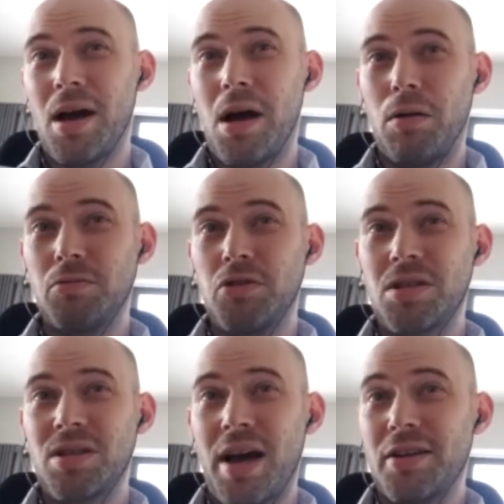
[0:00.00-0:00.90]
I'll
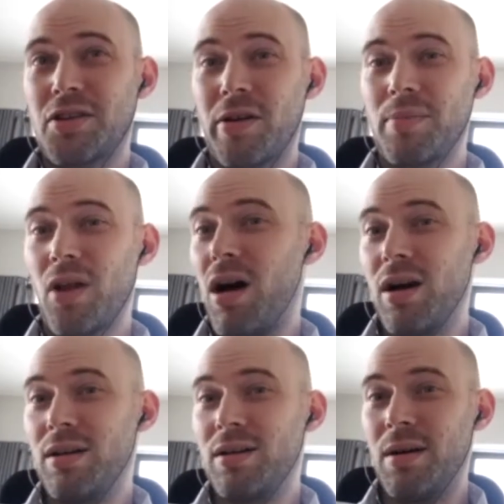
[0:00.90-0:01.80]
just kind of start a
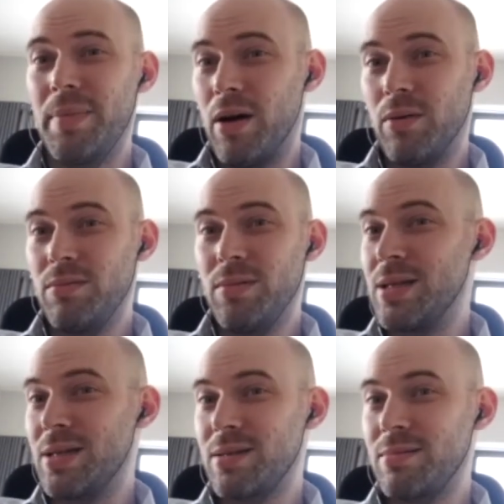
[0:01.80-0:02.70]
blog about
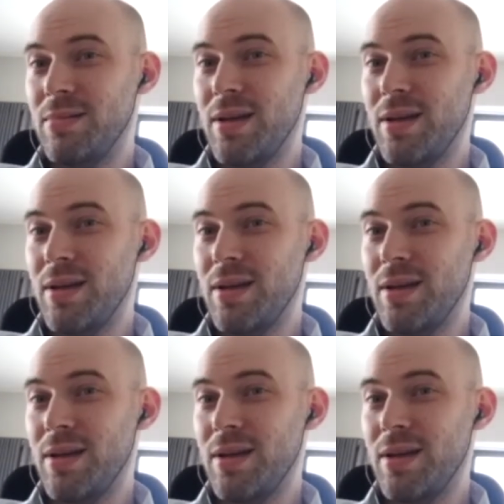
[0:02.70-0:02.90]
this.